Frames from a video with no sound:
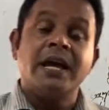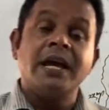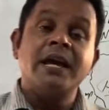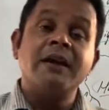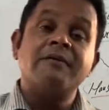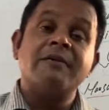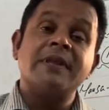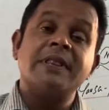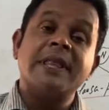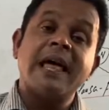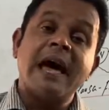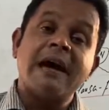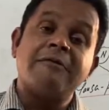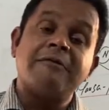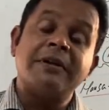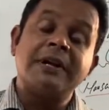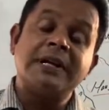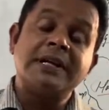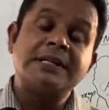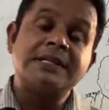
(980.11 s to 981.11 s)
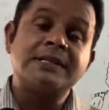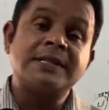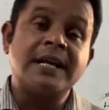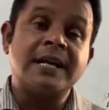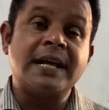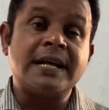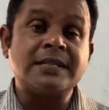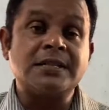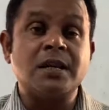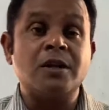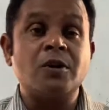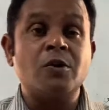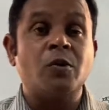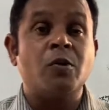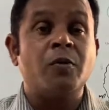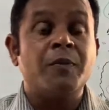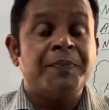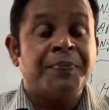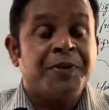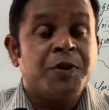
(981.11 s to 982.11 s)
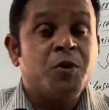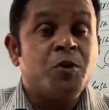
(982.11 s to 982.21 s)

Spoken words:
Even the Africans, they doesn't know.